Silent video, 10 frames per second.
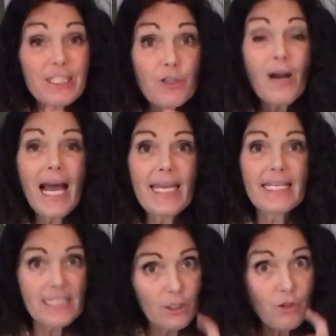Try
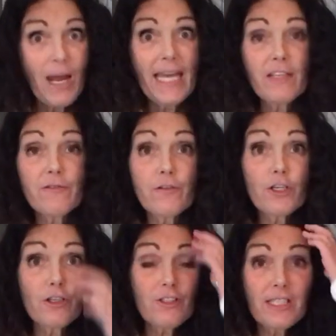it for
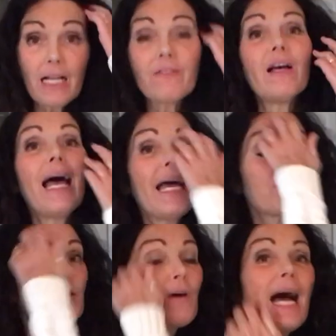yourself,
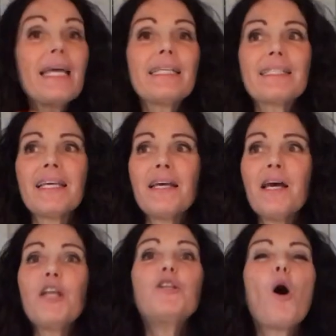and try it
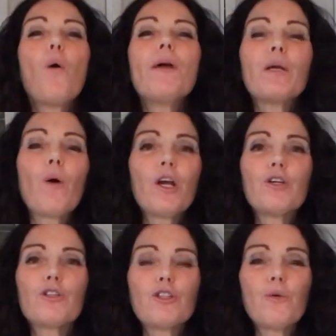knowing what
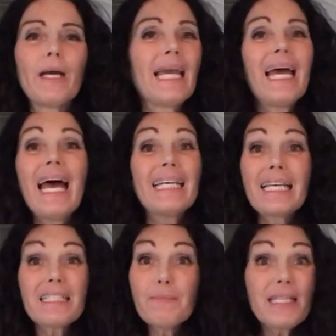you're doing. It
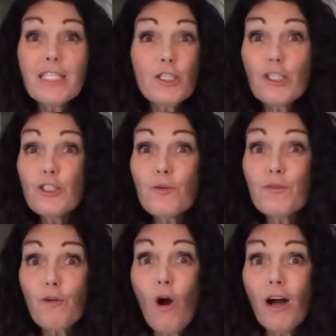doesn't mean that you could do
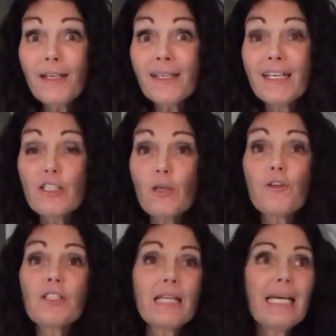it wrong, so
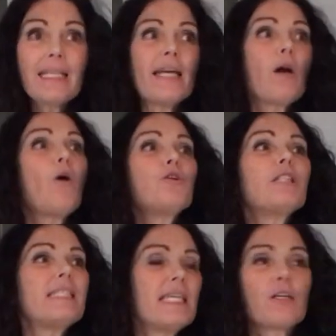there's not like, oh,
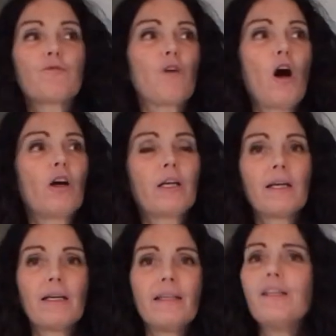you did it wrong.
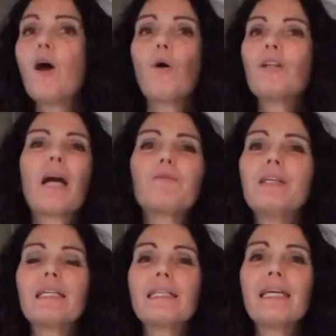No, not
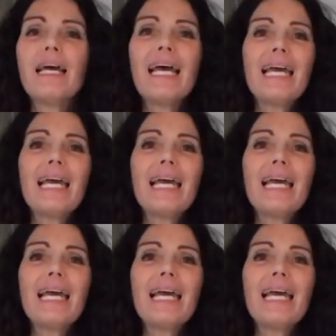really.